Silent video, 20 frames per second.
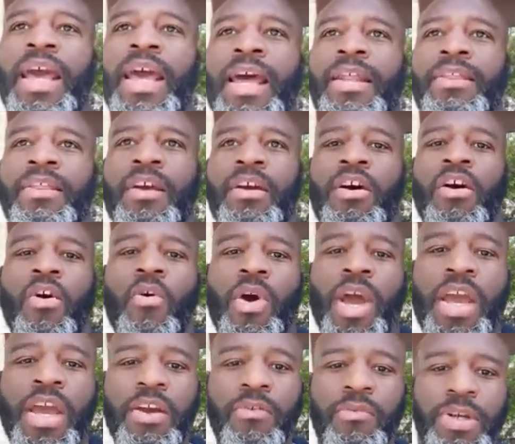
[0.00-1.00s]
at the
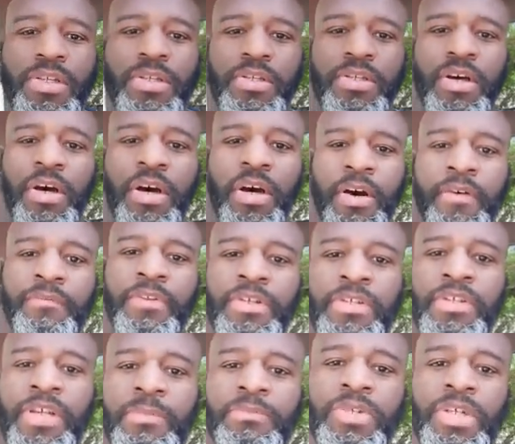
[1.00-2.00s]
coherence of the
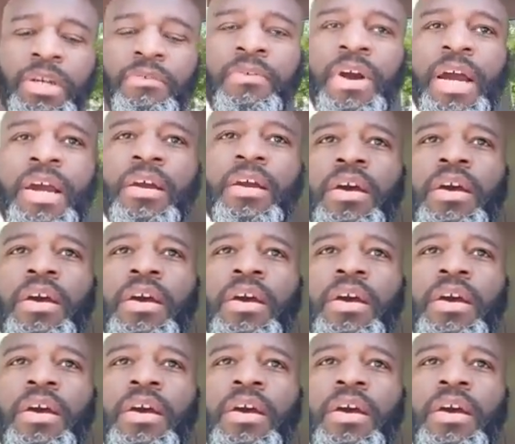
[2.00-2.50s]
subject, right?